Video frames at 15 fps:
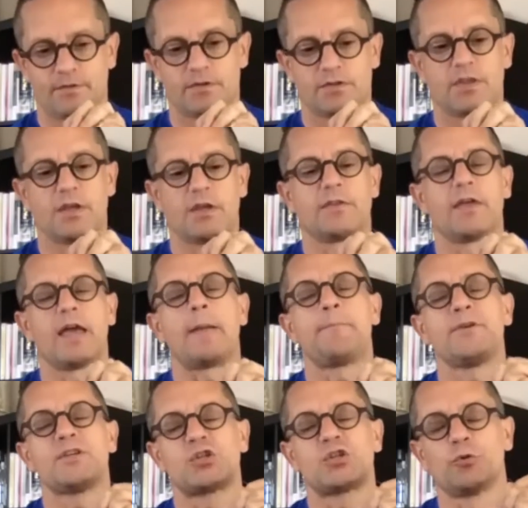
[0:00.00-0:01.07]
The
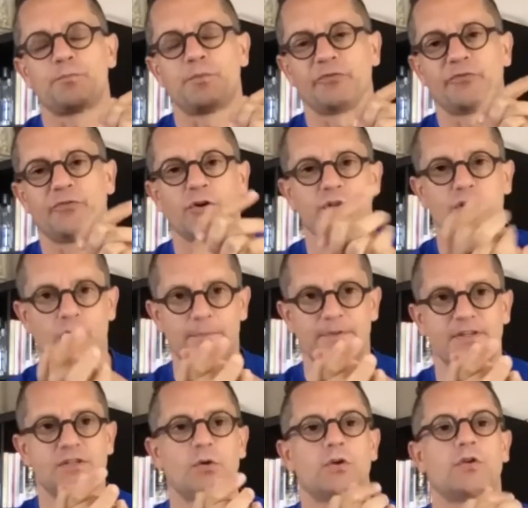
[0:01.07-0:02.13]
episode before your
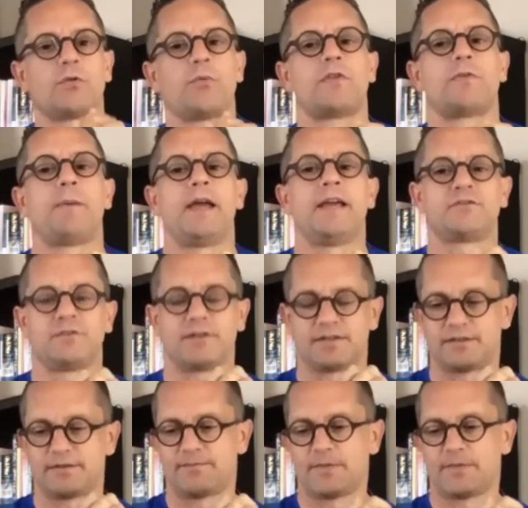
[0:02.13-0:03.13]
episode is with Petras.